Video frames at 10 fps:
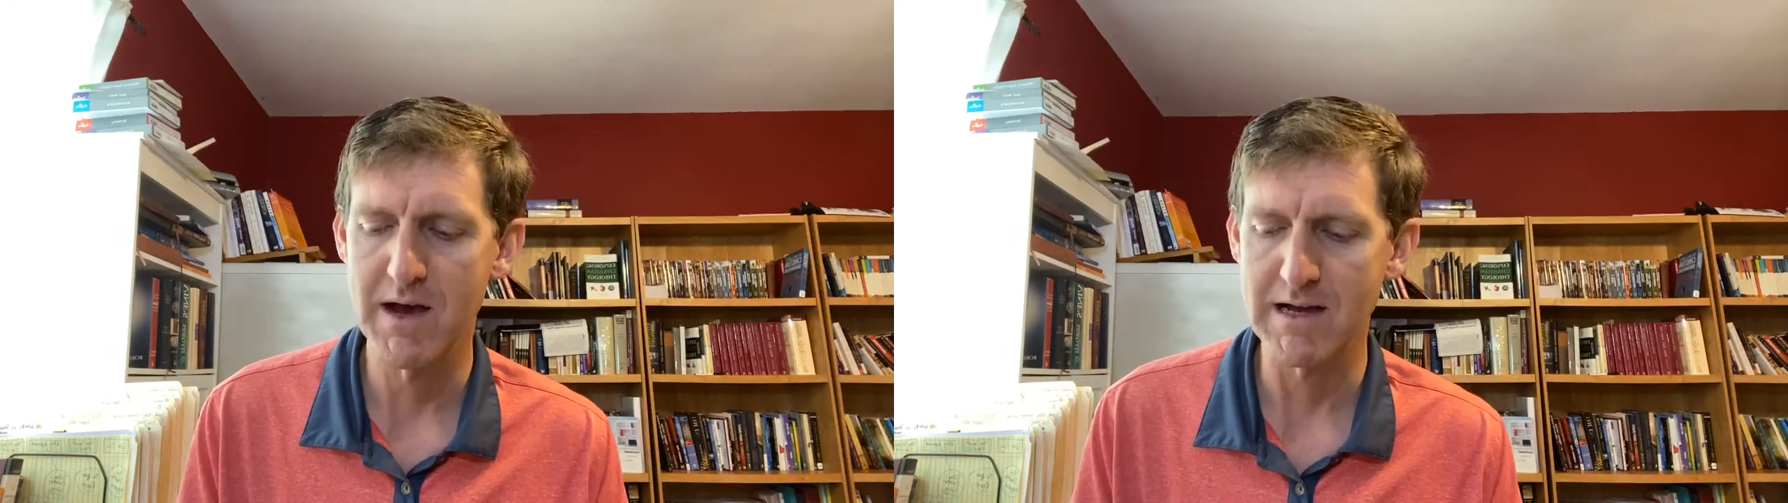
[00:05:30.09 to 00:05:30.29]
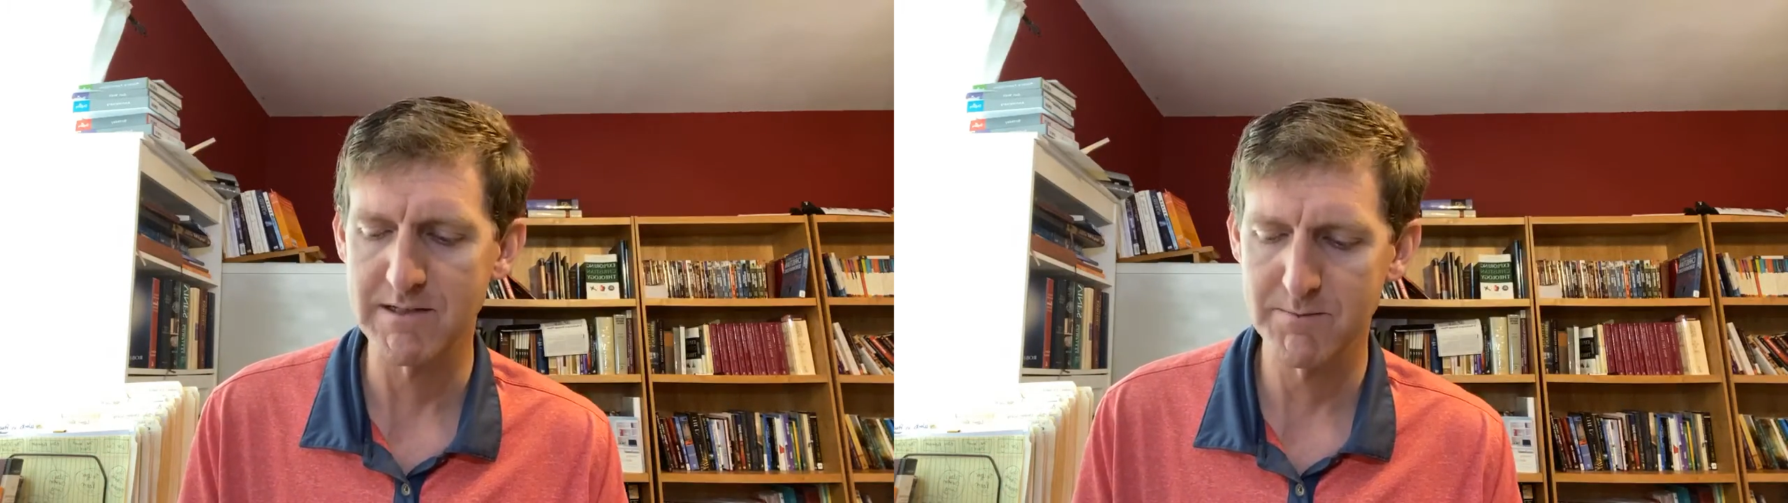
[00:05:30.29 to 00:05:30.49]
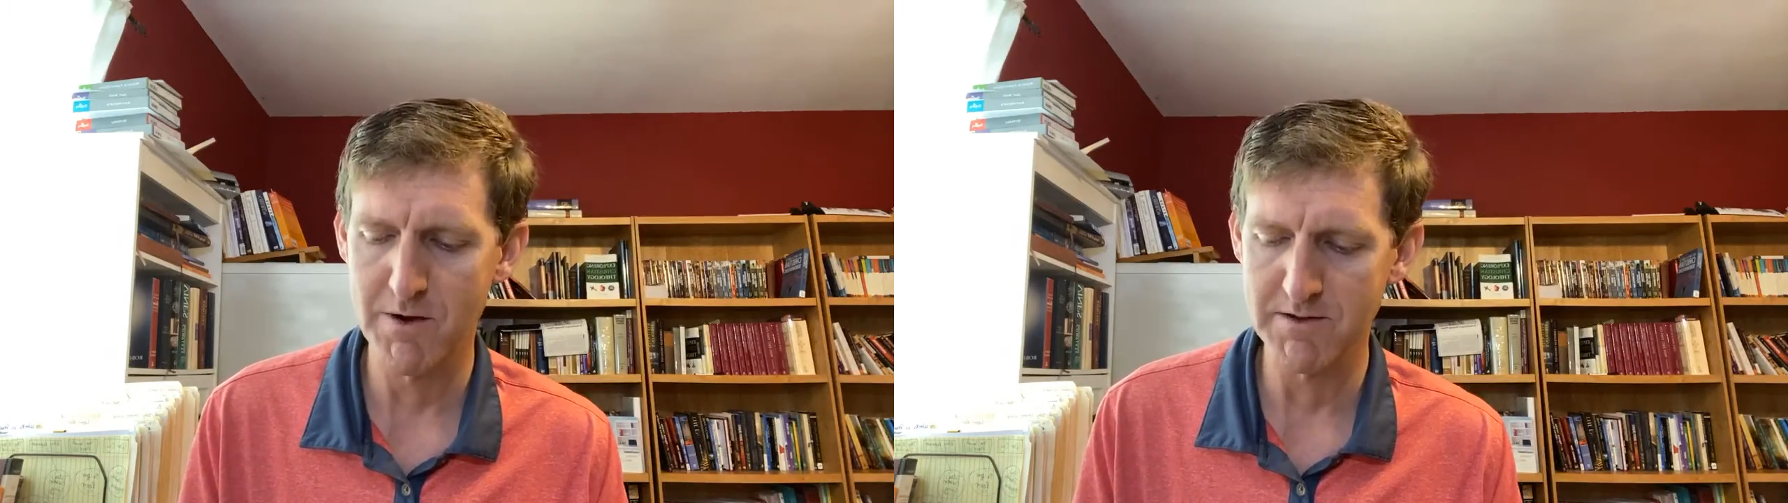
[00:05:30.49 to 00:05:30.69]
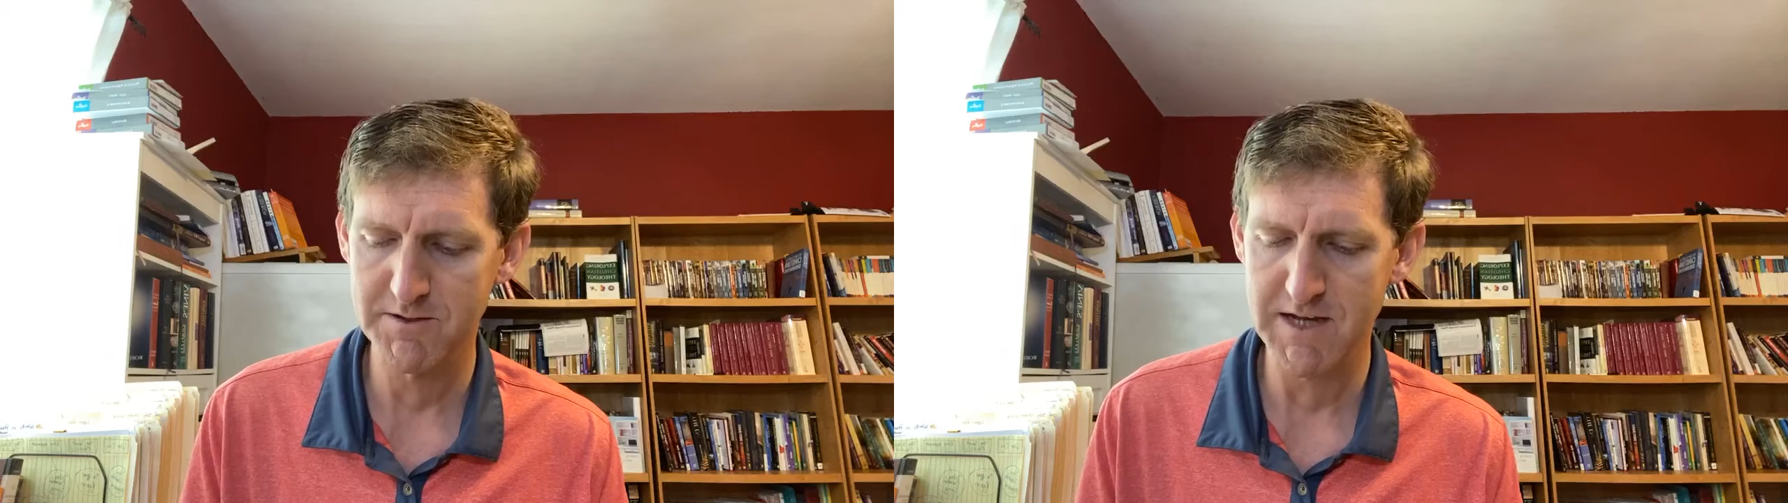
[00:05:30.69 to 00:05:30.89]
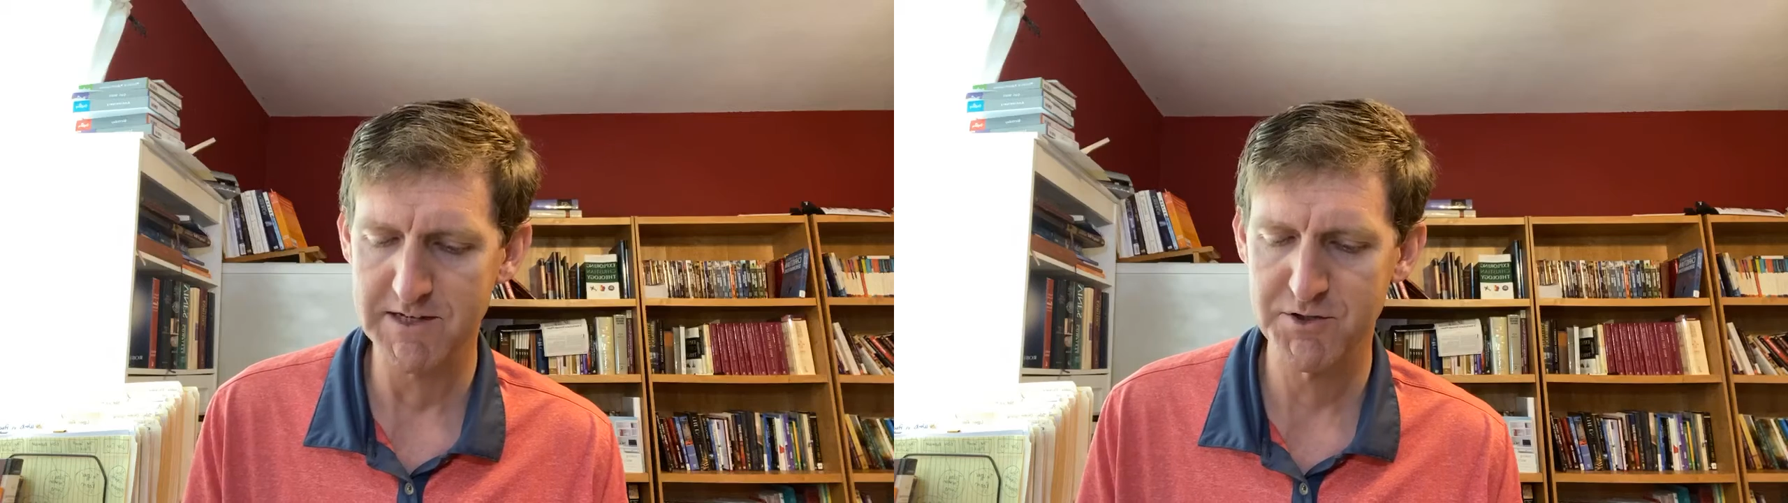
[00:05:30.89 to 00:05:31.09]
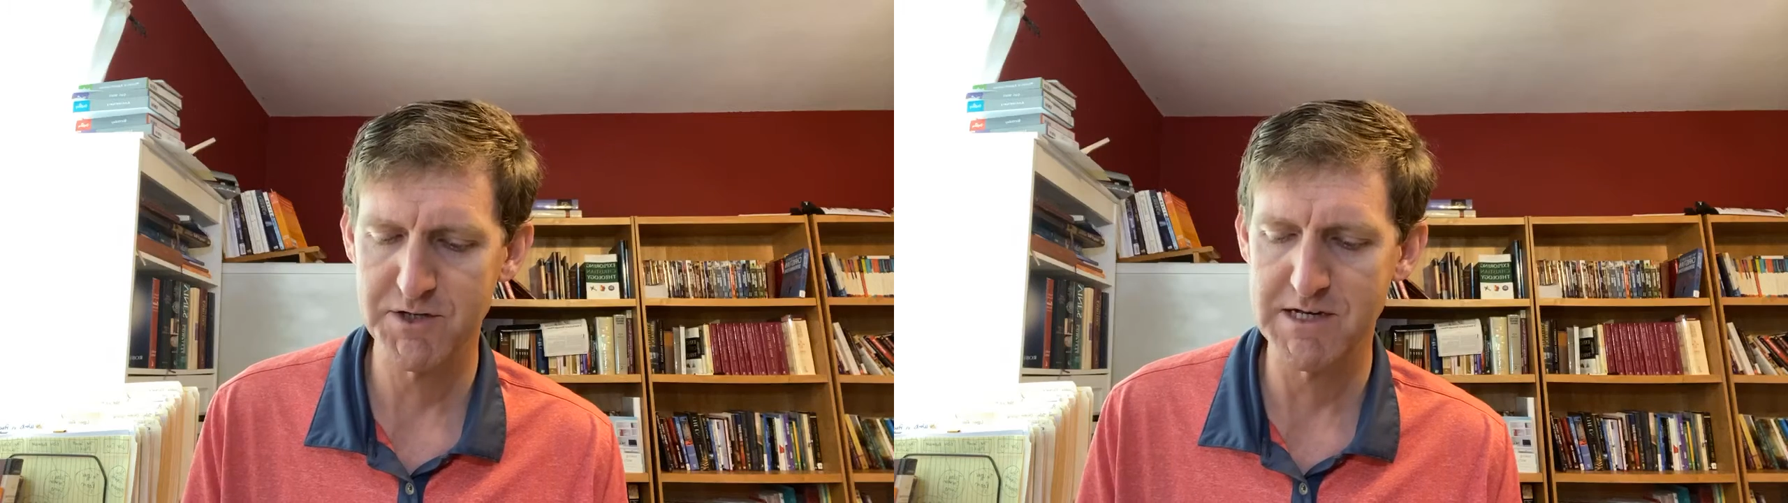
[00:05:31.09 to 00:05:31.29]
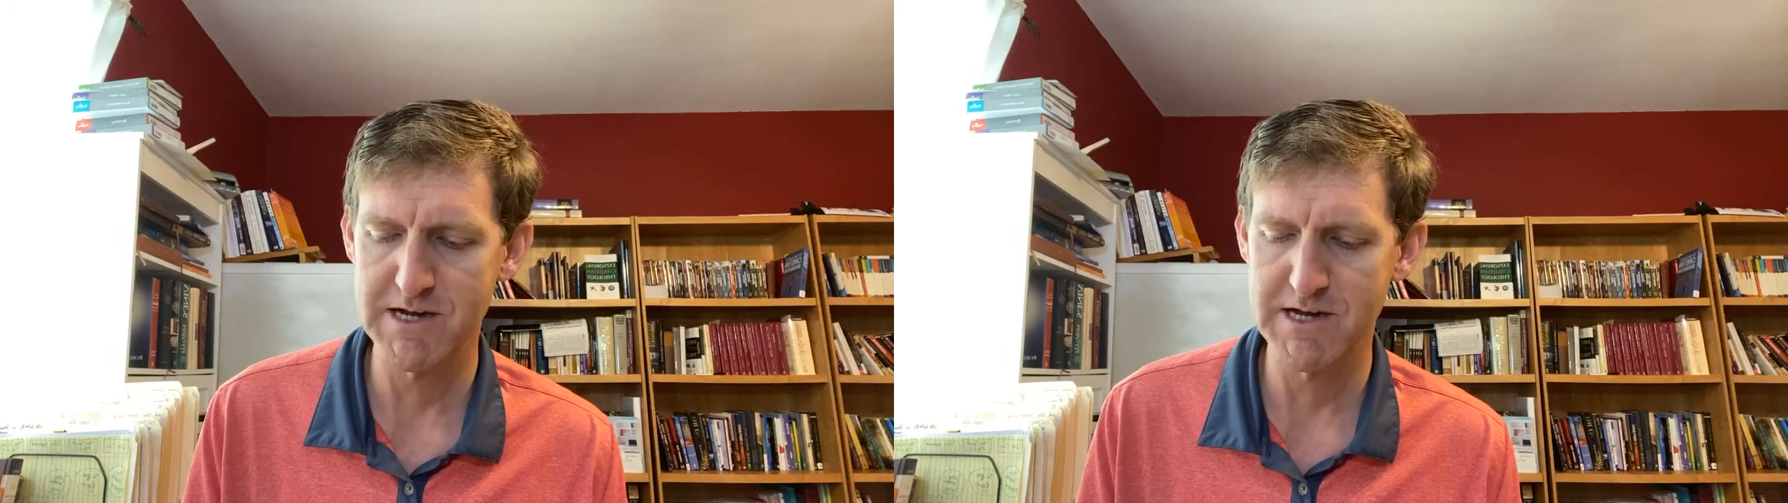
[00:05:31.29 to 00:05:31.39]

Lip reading: a small section in